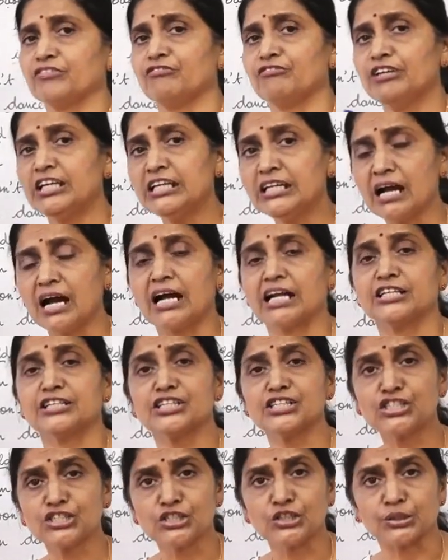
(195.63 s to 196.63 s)
we
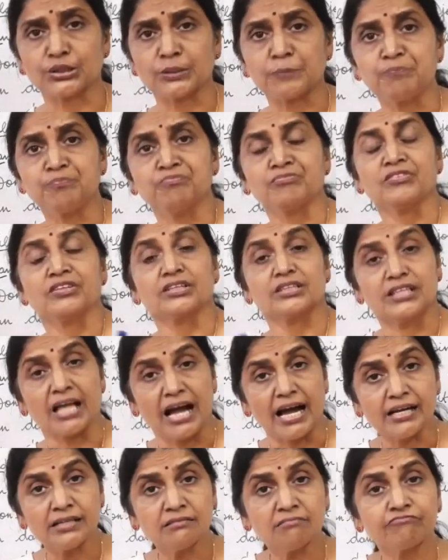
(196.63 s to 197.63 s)
understood
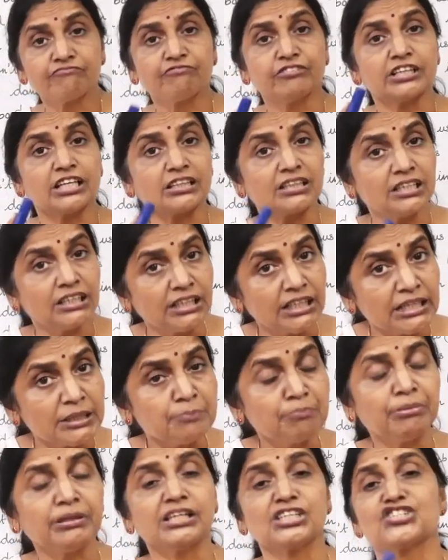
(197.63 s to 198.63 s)
that for the
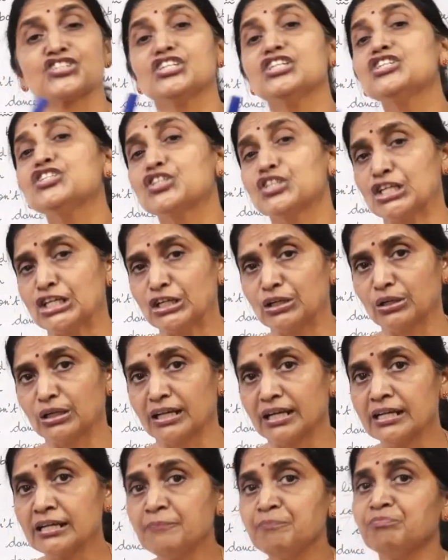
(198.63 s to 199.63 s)
third person
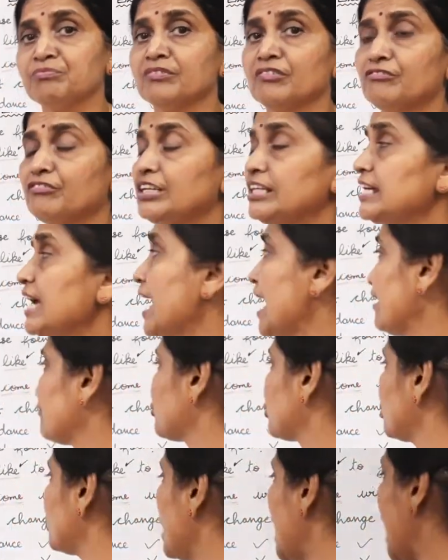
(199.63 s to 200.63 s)
singular, we
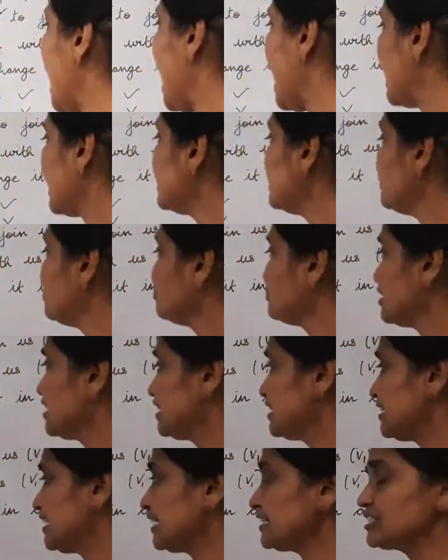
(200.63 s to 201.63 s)
have to add
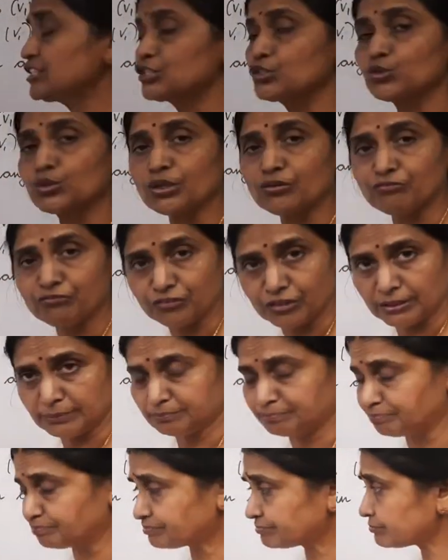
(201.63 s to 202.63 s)
yes to the
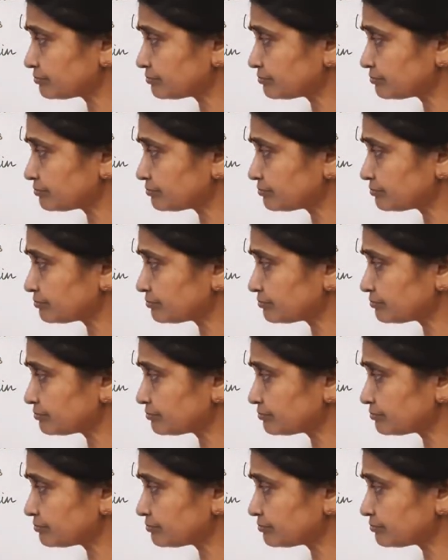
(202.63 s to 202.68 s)
verb.